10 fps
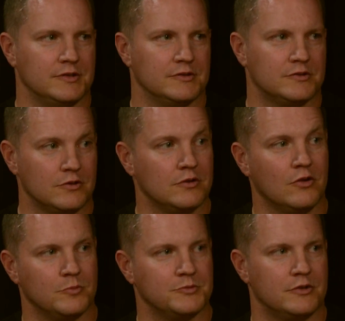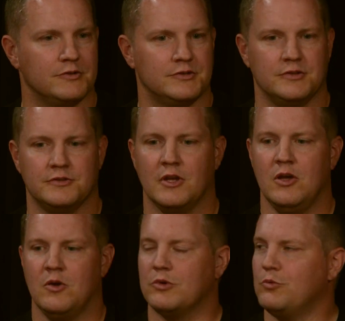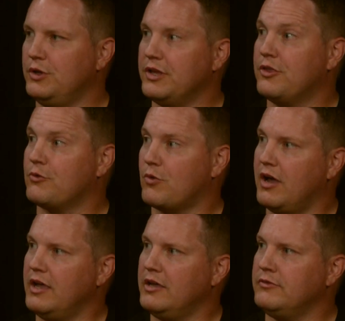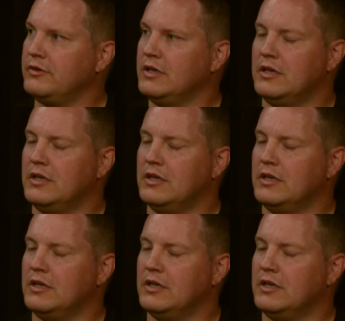certain home services would really thrive